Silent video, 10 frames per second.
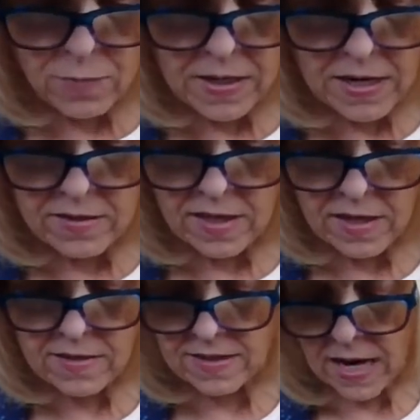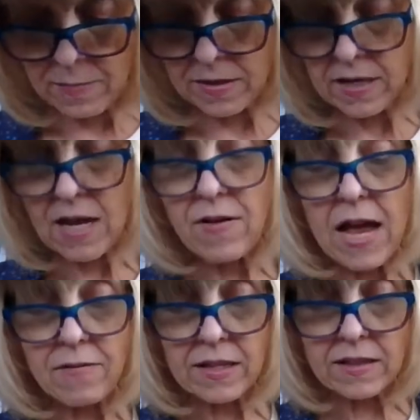because of the excitement of
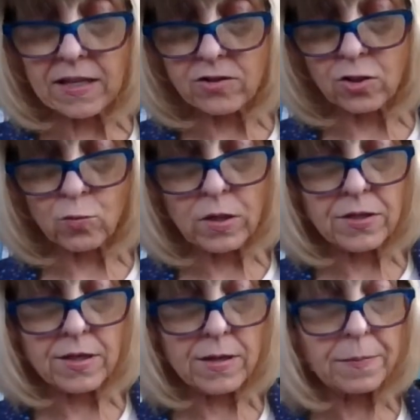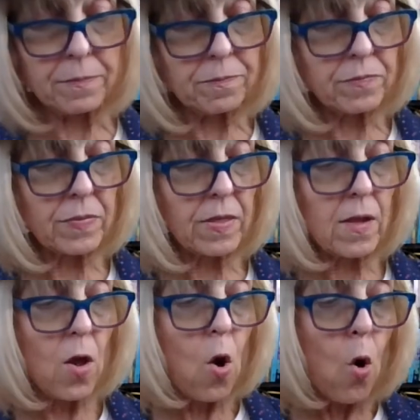having Lester with him,
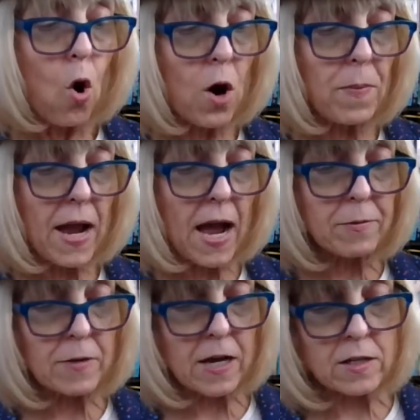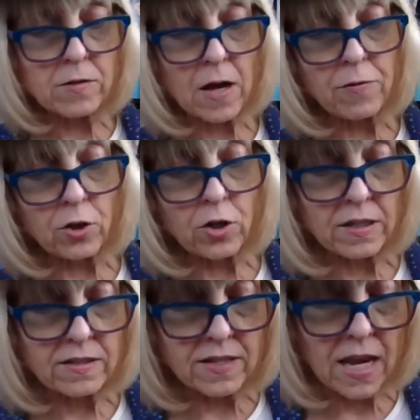Or perhaps because of the good
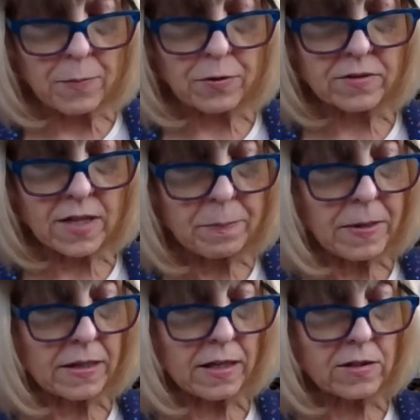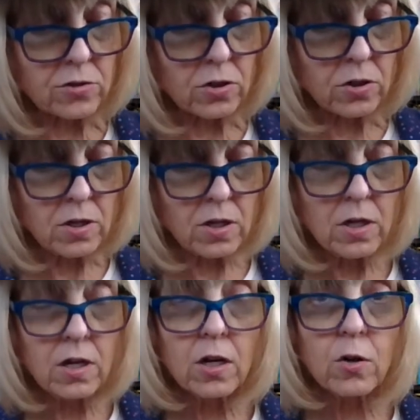example set by Lester,
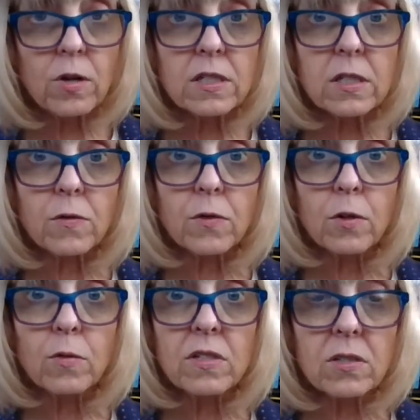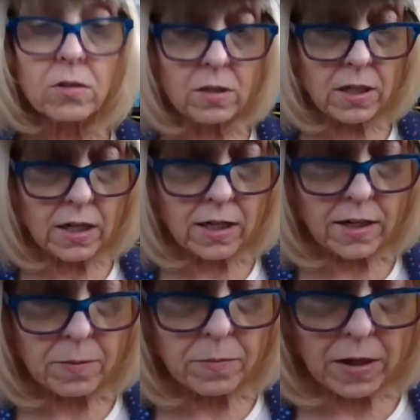Christopher was still
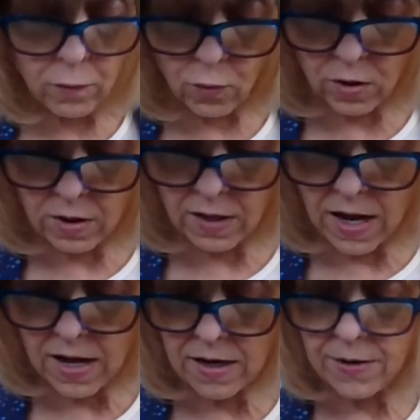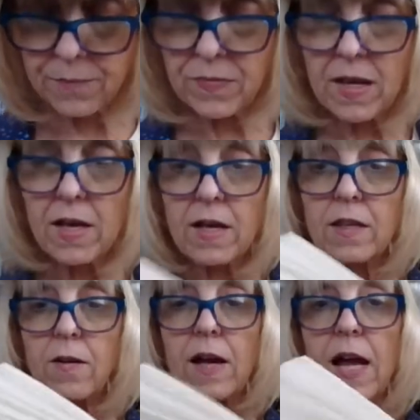eating by 4 o'clock.
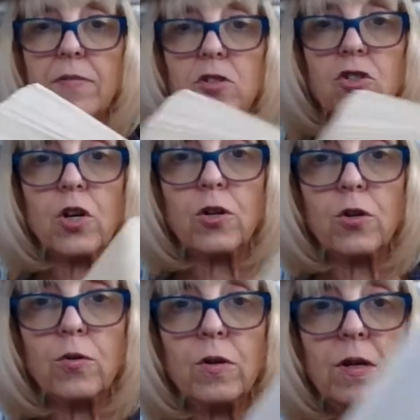Now I have to show you.